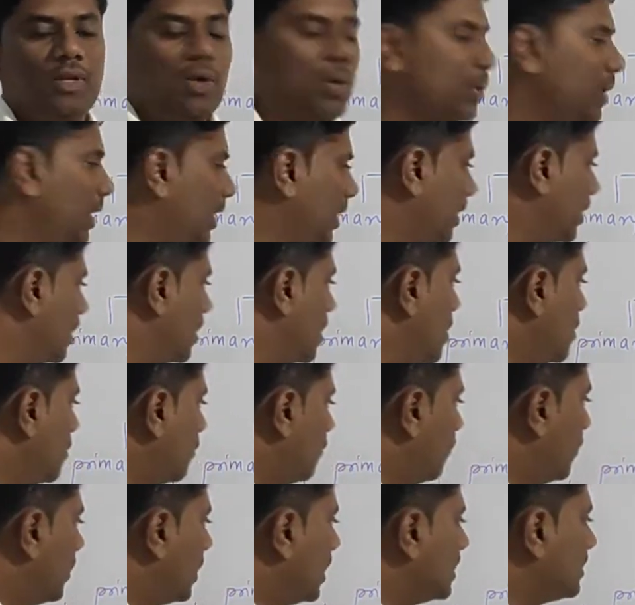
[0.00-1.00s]
Okay.
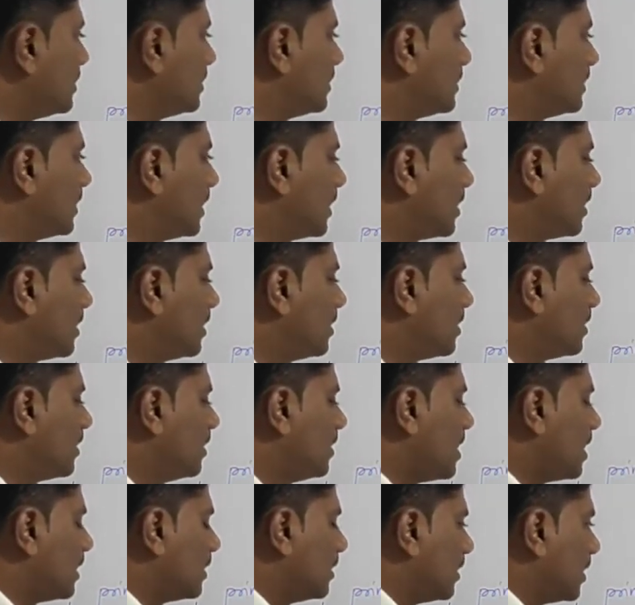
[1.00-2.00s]
Whereas
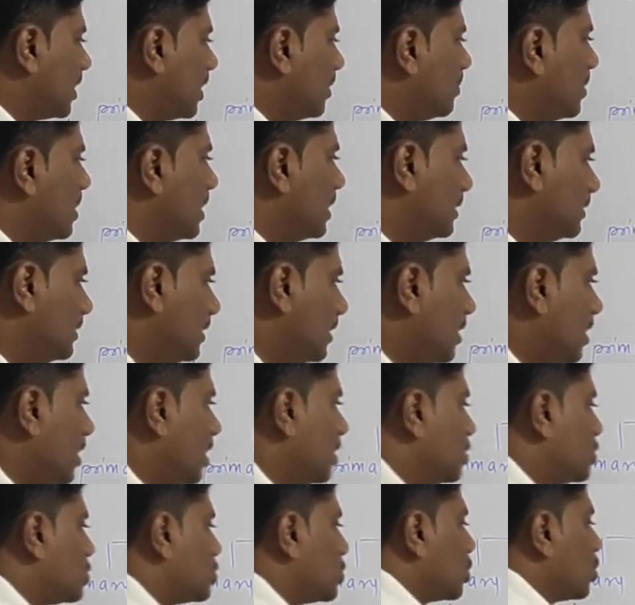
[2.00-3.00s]
secondary data type, they are
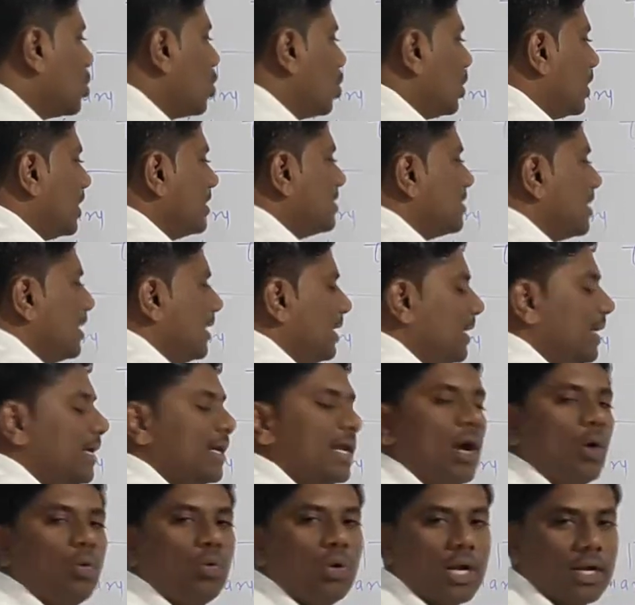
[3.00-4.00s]
also called as
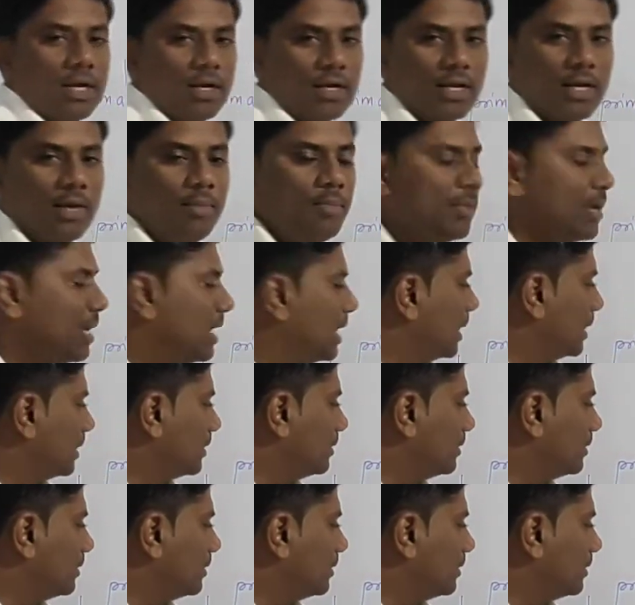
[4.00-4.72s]
derived data type.